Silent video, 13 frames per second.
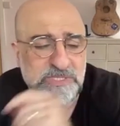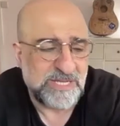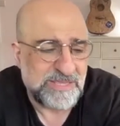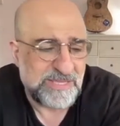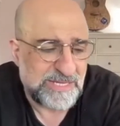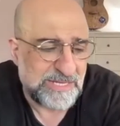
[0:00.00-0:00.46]

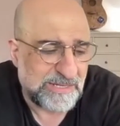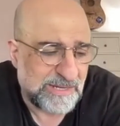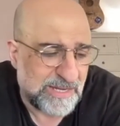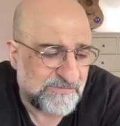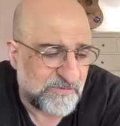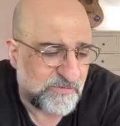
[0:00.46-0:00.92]
And I think in
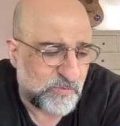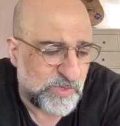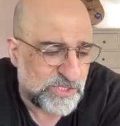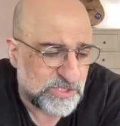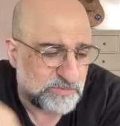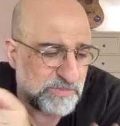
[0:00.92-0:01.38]
life, if we
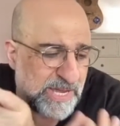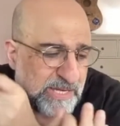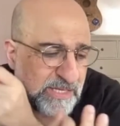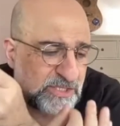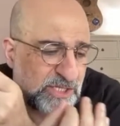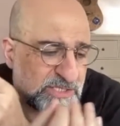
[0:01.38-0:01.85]
just
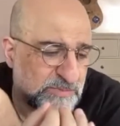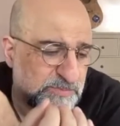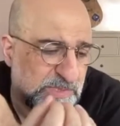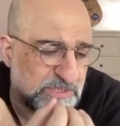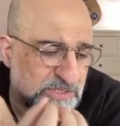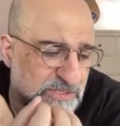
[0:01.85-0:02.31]
make
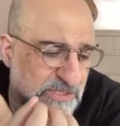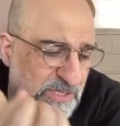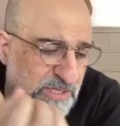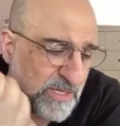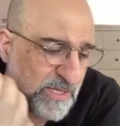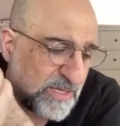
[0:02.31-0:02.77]
adjustments
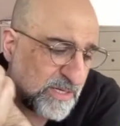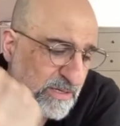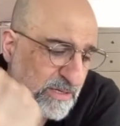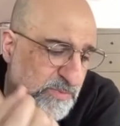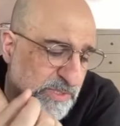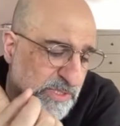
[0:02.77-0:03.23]

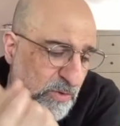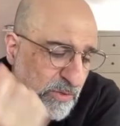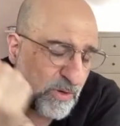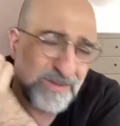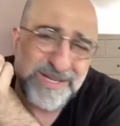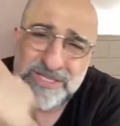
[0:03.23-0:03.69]
as we go
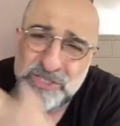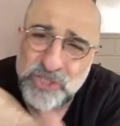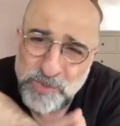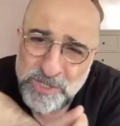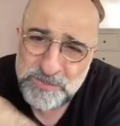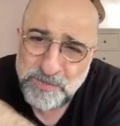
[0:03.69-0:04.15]
along, that's
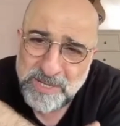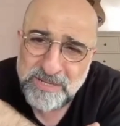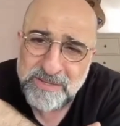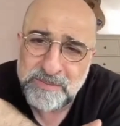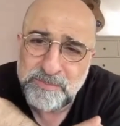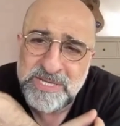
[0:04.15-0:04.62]
so much better
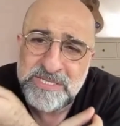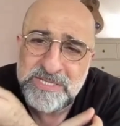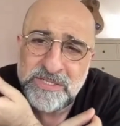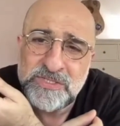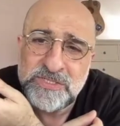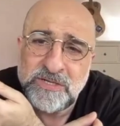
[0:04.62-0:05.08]
than
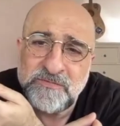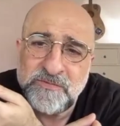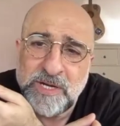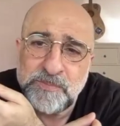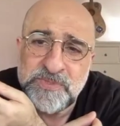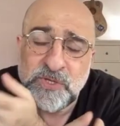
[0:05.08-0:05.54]
beating
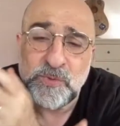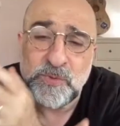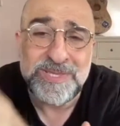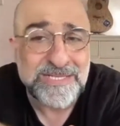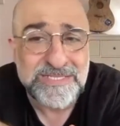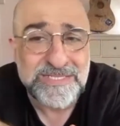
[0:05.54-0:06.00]
yourself up. So
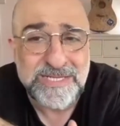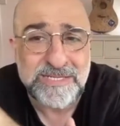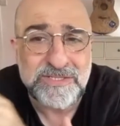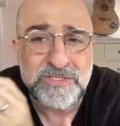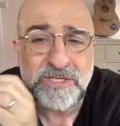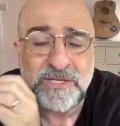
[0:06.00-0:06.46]
in that
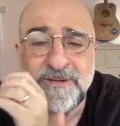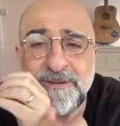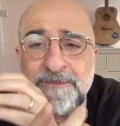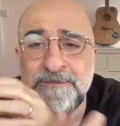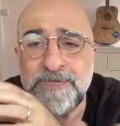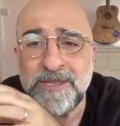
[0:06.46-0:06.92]
sense,
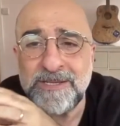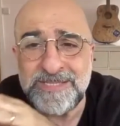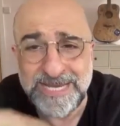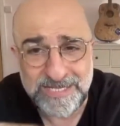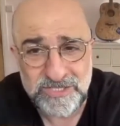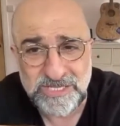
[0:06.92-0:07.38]

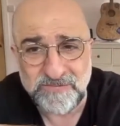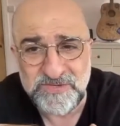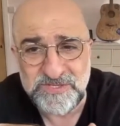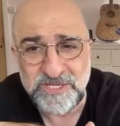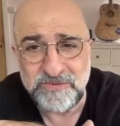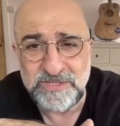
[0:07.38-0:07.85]
take yourself
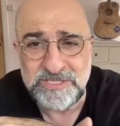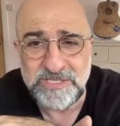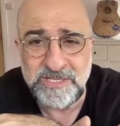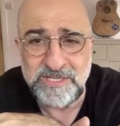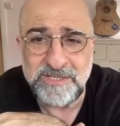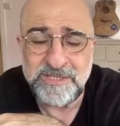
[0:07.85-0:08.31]

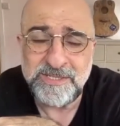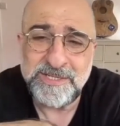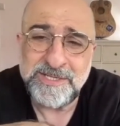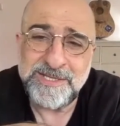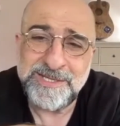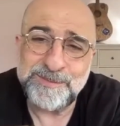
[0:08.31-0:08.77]
seriously,
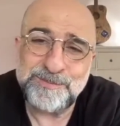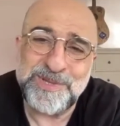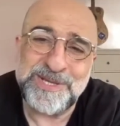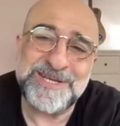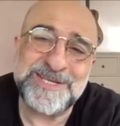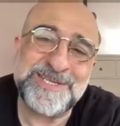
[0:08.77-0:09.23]

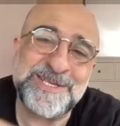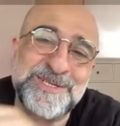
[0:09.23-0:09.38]
but in a sense,